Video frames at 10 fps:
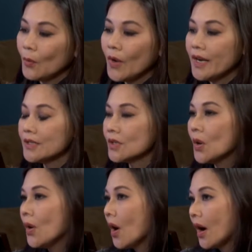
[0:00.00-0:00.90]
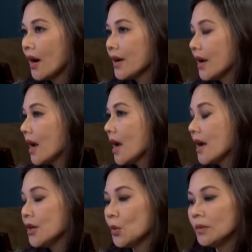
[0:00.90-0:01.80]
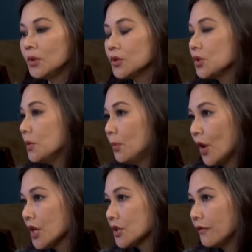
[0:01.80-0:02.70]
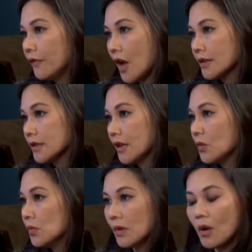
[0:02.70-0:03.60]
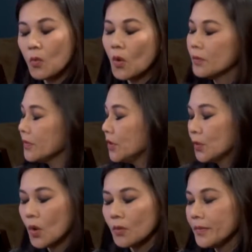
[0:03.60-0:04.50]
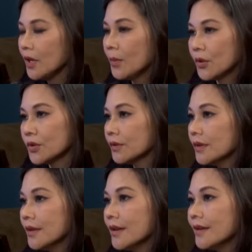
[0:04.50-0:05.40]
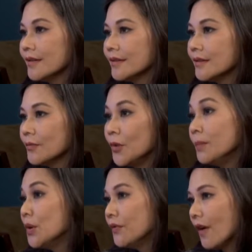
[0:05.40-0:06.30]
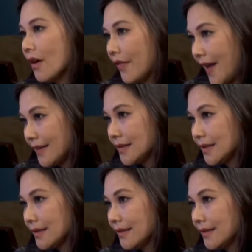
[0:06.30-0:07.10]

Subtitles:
And when it's so hard, a normal toothbrush or flossing you won't be able to remove all that.